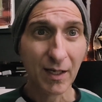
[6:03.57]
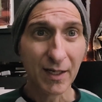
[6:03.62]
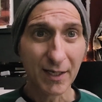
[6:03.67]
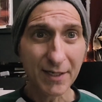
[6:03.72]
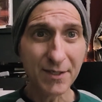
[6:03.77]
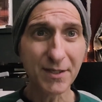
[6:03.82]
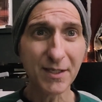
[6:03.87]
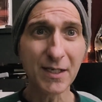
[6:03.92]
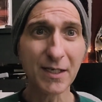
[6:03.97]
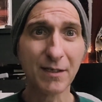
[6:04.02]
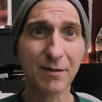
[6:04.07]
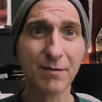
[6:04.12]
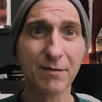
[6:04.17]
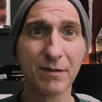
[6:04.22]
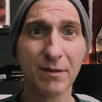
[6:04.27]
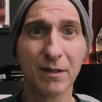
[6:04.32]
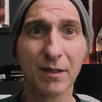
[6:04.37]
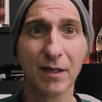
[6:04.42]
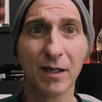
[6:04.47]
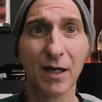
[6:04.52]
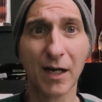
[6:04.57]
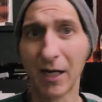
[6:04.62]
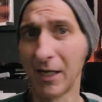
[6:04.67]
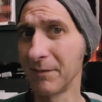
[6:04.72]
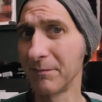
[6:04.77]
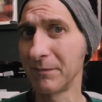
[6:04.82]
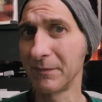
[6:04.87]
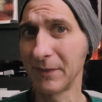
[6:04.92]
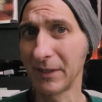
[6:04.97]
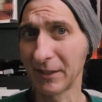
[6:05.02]
Indeed,
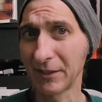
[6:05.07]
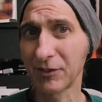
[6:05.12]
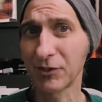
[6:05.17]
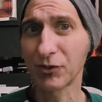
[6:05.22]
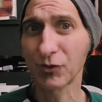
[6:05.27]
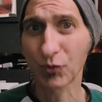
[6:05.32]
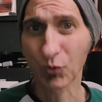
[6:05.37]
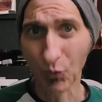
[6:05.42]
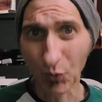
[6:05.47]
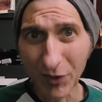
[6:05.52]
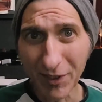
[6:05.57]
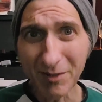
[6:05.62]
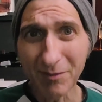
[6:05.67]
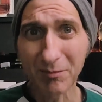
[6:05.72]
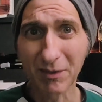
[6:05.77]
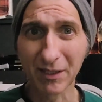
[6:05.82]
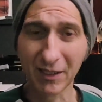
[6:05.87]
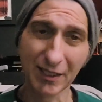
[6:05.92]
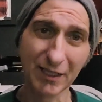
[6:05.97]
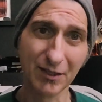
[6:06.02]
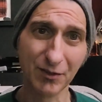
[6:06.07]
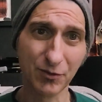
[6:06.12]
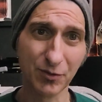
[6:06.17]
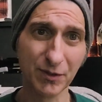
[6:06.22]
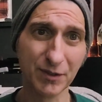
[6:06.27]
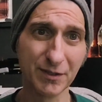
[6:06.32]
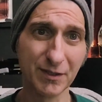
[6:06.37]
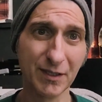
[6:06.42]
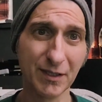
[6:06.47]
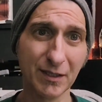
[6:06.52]
I'm extremely
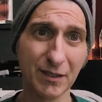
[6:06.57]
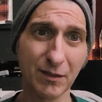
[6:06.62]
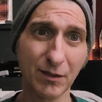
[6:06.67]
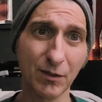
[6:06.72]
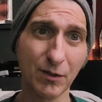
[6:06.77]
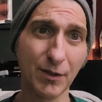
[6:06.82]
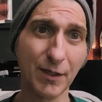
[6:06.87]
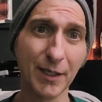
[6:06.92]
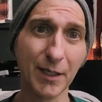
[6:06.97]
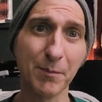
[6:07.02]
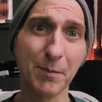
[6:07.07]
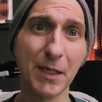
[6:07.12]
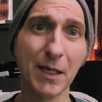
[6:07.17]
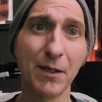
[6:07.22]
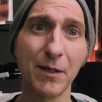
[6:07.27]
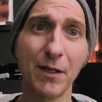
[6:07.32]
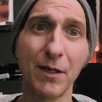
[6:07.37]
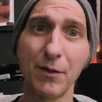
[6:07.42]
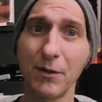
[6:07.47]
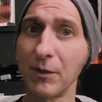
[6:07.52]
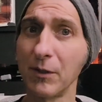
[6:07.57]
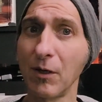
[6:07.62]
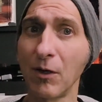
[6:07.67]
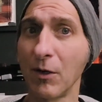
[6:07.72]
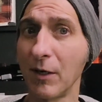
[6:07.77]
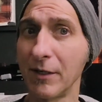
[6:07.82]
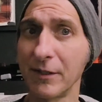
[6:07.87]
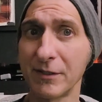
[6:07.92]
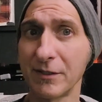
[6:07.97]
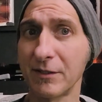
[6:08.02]
interested in learning about other
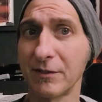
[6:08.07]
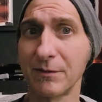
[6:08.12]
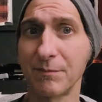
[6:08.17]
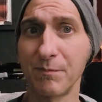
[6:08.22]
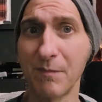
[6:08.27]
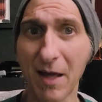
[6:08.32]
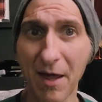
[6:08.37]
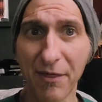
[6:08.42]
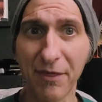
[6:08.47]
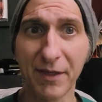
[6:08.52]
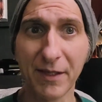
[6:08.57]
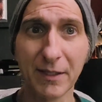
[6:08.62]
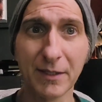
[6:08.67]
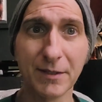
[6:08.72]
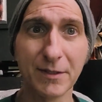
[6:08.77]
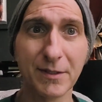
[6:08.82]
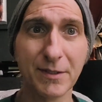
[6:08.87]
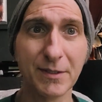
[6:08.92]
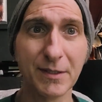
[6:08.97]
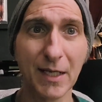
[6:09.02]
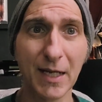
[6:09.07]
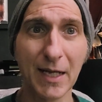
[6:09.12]
artists' methods